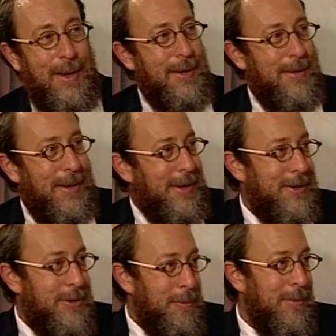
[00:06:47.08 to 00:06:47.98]
I
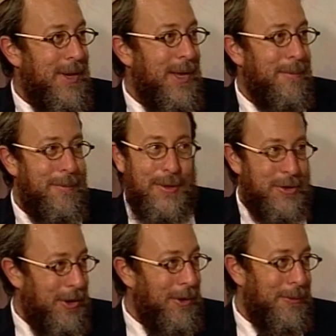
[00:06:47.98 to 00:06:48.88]
assume the name of this
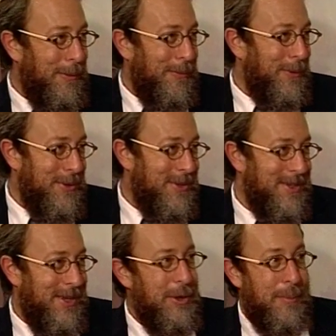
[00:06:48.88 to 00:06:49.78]
show refers
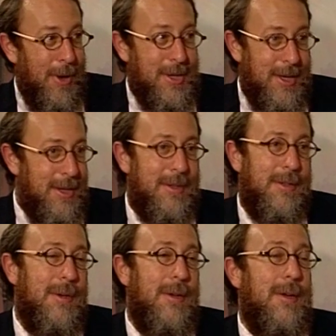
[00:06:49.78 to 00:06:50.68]
to such a process.